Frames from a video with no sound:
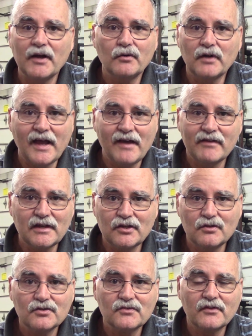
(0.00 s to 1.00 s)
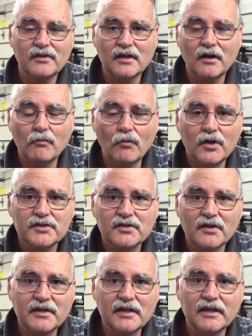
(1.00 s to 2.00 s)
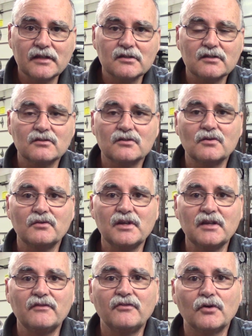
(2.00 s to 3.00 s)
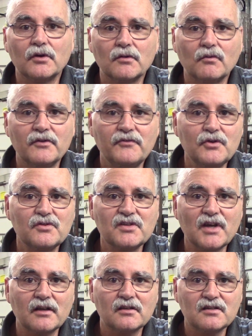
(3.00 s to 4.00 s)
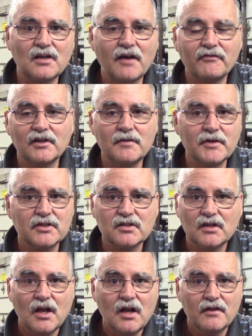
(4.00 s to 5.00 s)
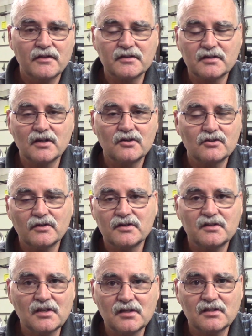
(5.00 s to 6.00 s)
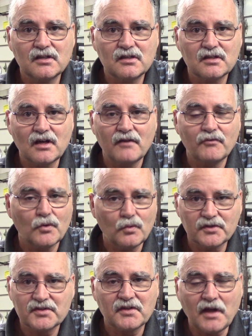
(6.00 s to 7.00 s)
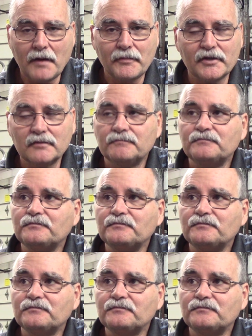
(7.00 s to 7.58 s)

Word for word: don't have any use for the up ones on the ends. There's no need for it. If you set soft limits, the Centroid CNC software will stop it